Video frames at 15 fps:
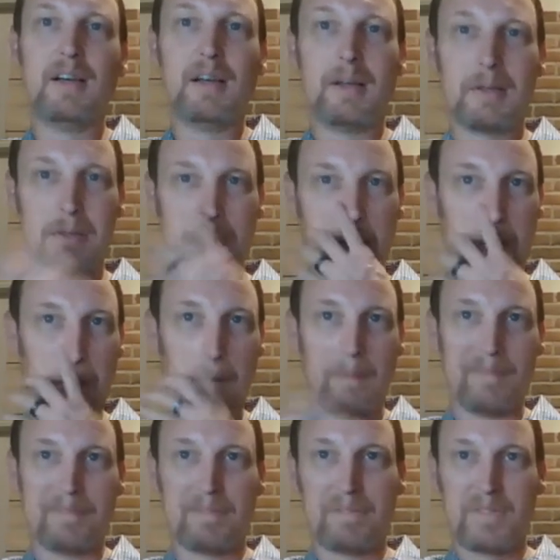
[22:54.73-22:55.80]
So
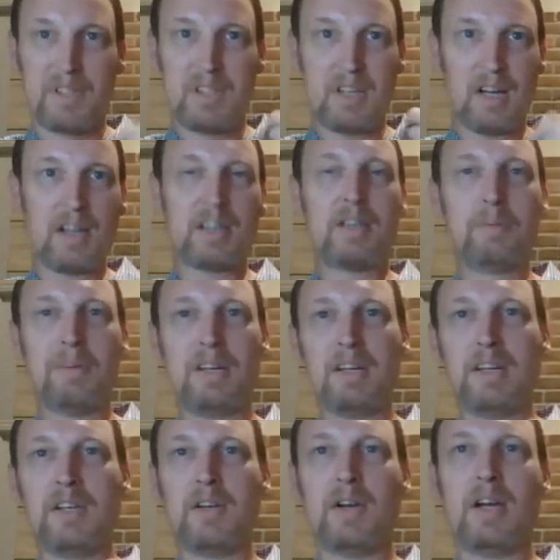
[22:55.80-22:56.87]

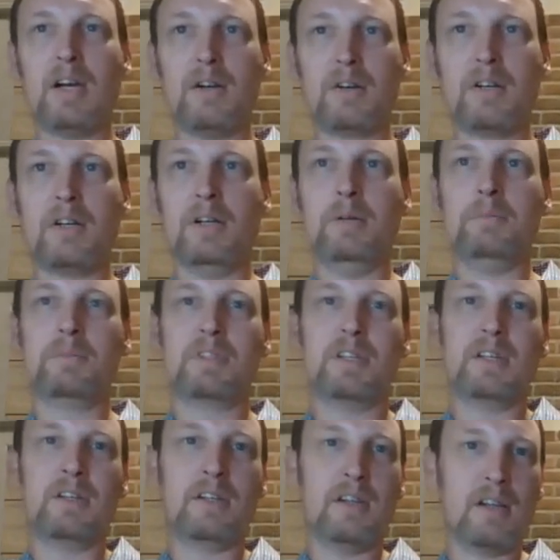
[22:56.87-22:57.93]
documenting your outcomes
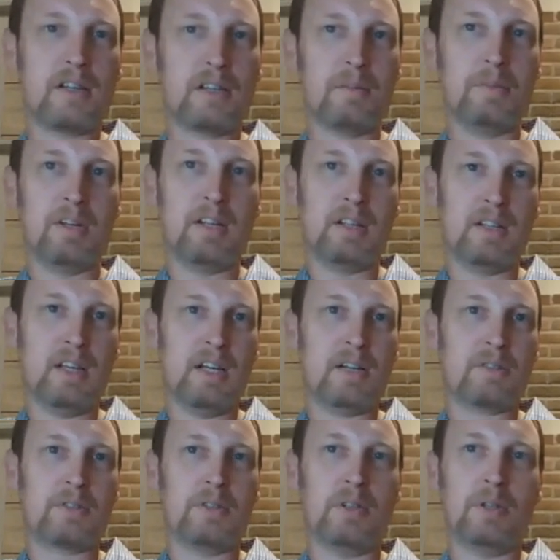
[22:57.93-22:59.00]
and documenting that
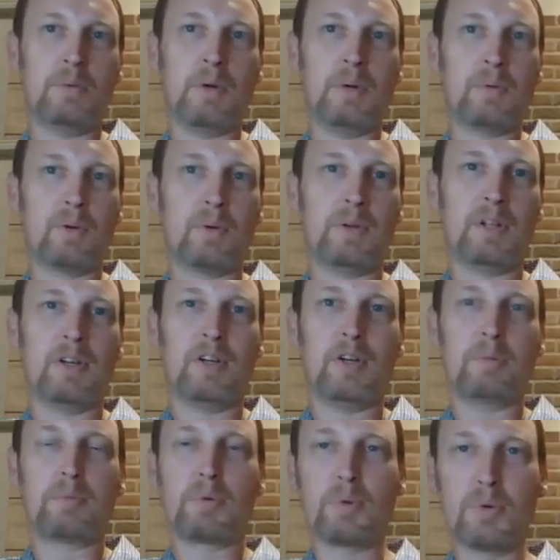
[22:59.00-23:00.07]
is the only way we're really going to
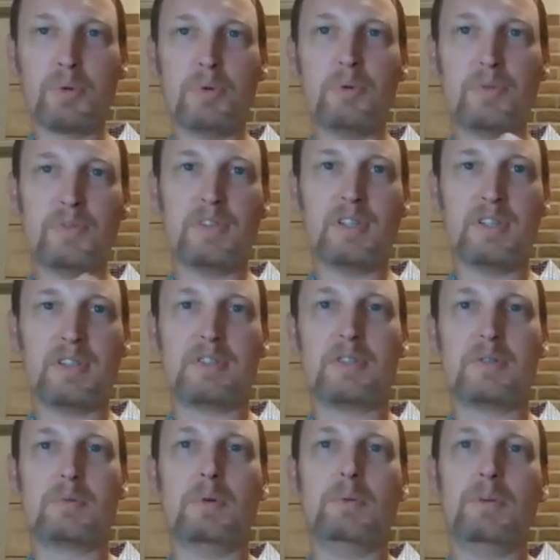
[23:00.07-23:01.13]
prove that this
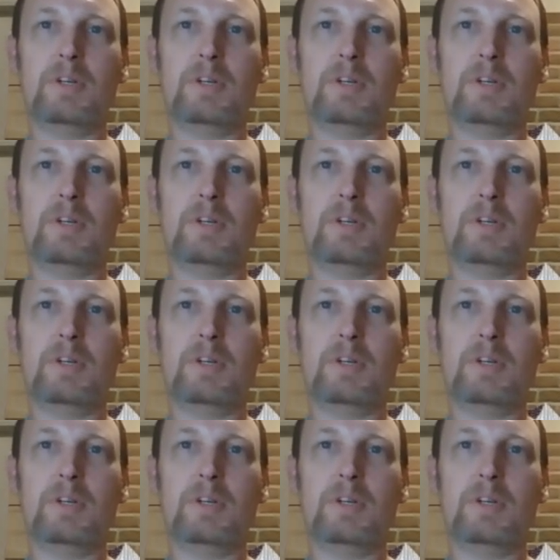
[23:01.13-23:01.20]
is what we